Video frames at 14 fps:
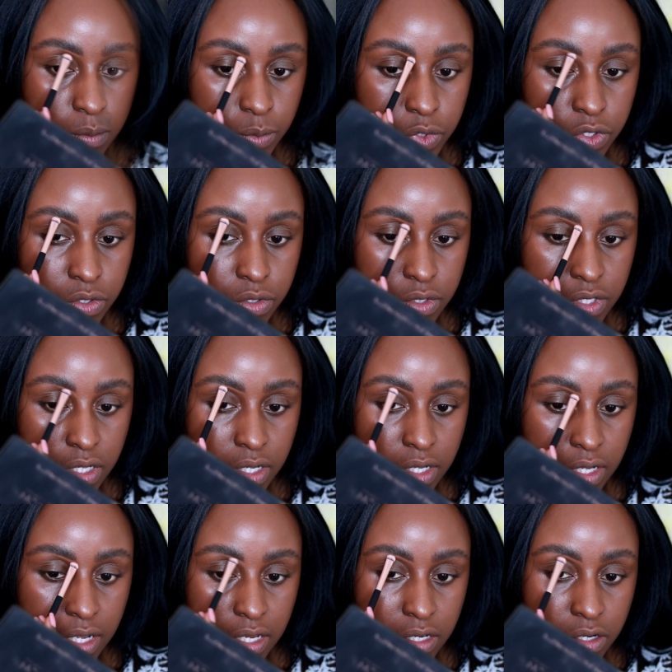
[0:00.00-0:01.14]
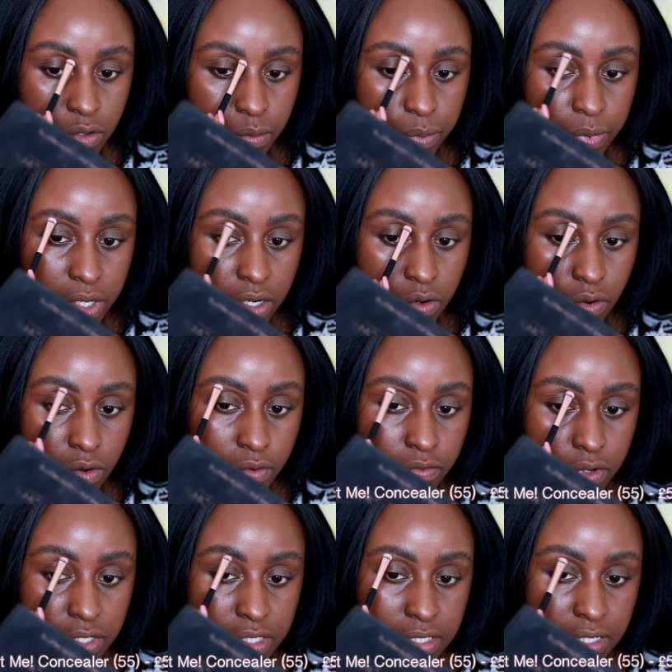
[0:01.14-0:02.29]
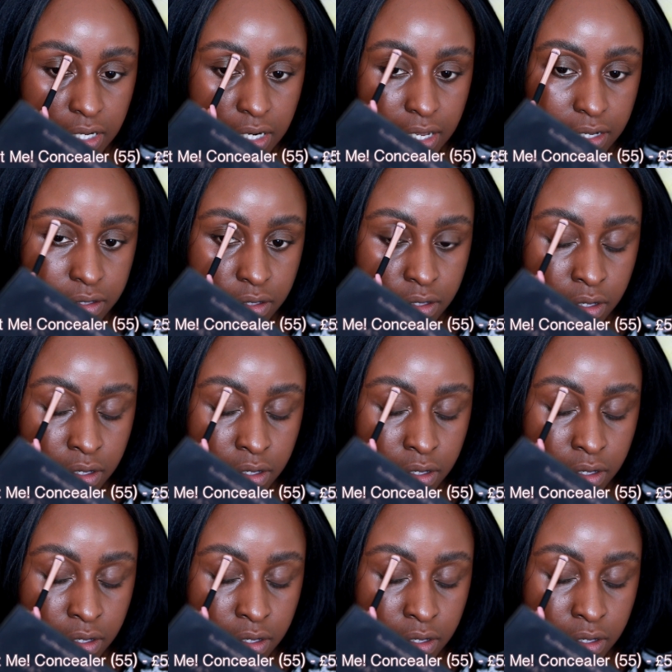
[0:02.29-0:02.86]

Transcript: Just using a little bit of concealer